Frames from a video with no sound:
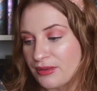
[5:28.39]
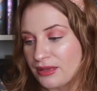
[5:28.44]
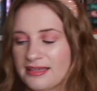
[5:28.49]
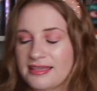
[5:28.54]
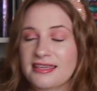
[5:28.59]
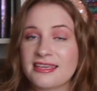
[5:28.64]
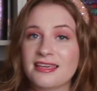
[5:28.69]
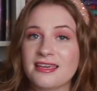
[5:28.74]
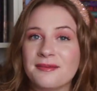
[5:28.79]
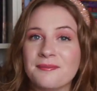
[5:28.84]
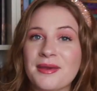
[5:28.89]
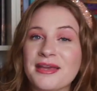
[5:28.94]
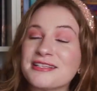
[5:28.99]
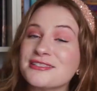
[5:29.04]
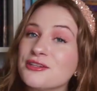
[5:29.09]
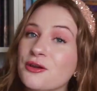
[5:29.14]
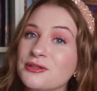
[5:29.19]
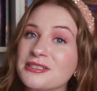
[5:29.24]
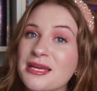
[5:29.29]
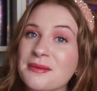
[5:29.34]
He
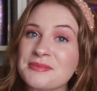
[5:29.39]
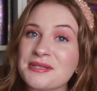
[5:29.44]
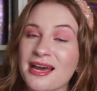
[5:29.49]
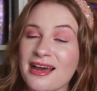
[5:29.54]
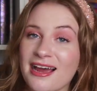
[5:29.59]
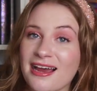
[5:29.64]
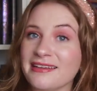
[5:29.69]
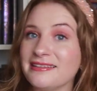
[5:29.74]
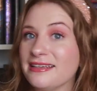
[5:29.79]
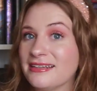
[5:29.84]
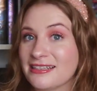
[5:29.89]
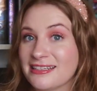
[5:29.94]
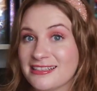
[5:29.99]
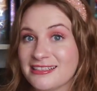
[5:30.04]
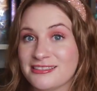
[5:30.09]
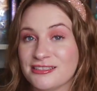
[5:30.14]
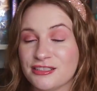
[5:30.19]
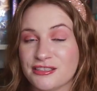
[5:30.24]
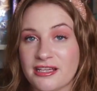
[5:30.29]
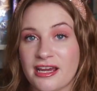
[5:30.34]
makes no attempt to hide that he
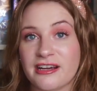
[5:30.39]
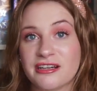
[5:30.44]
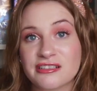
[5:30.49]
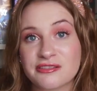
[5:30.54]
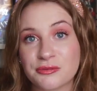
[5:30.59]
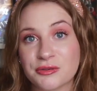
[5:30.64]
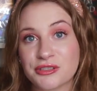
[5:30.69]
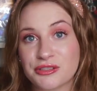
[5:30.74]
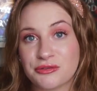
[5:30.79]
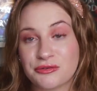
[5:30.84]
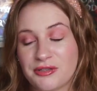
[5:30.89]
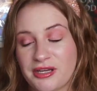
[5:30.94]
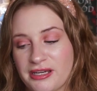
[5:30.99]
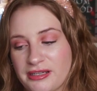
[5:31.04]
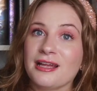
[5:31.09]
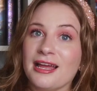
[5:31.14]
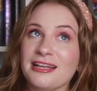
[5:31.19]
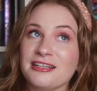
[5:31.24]
desires Fortuna